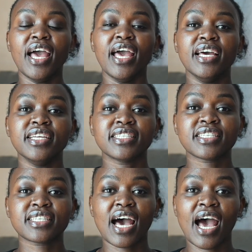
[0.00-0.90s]
and
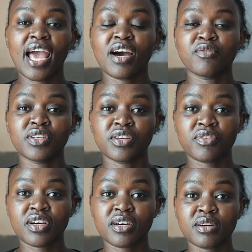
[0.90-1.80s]
I have
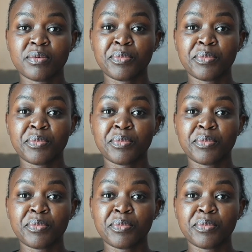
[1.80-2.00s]
never